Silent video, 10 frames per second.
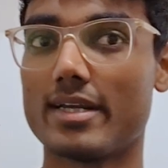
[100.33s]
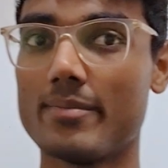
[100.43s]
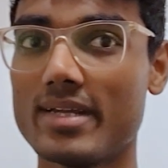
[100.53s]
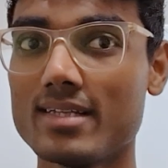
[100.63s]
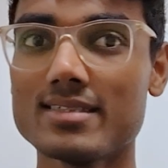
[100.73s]

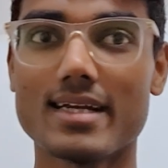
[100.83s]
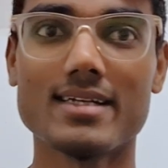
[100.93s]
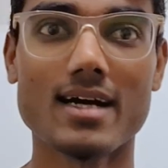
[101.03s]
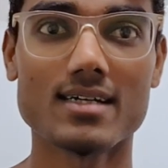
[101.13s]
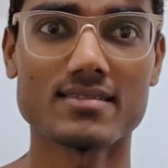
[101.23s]
image
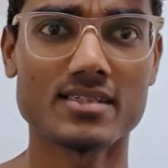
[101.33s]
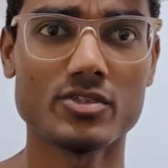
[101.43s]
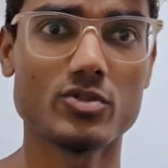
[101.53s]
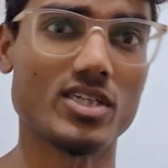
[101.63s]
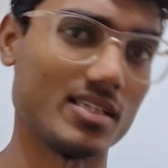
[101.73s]
and ask it
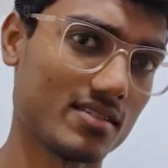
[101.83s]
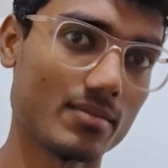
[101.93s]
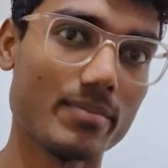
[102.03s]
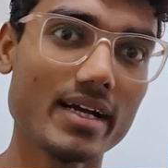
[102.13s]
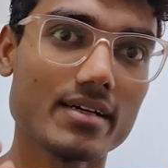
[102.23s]
to change
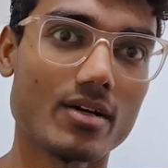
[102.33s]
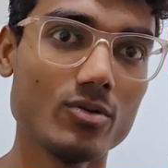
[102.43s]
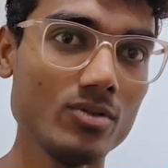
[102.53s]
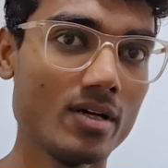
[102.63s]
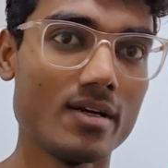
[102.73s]
the
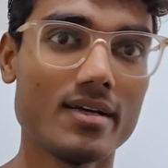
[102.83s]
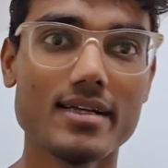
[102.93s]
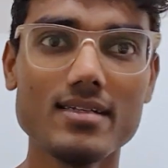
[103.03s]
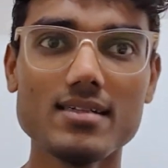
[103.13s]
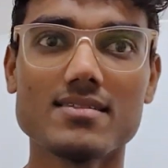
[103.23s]
background,
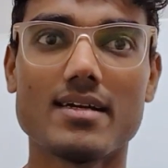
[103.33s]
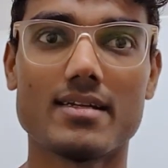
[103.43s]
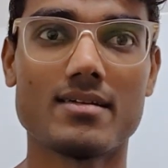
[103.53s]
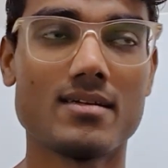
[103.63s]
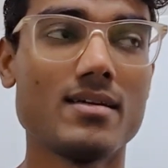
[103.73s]
it does that